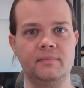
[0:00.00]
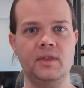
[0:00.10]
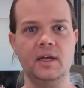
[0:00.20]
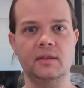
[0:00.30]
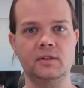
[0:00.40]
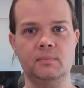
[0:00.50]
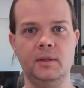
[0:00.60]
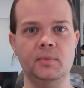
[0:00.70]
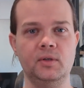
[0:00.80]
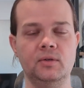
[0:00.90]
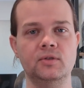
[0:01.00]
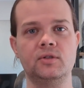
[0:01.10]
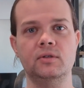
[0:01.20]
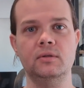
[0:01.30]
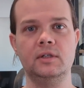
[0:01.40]
thing that people use
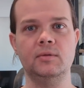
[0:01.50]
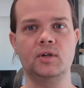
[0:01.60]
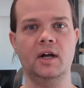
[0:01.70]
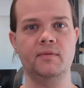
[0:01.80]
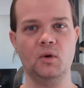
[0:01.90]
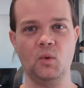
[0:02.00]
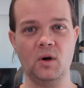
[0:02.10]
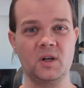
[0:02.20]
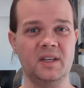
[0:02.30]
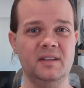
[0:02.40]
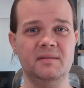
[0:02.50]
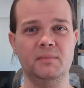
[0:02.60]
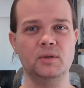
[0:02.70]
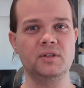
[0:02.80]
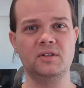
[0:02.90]
to keep track of their work in
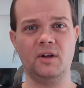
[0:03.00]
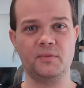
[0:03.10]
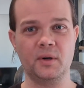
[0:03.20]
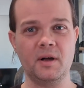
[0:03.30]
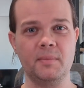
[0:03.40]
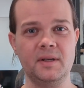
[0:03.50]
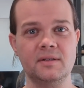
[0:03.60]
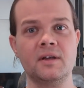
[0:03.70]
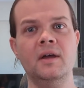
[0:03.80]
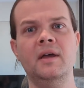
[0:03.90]
mostly software companies.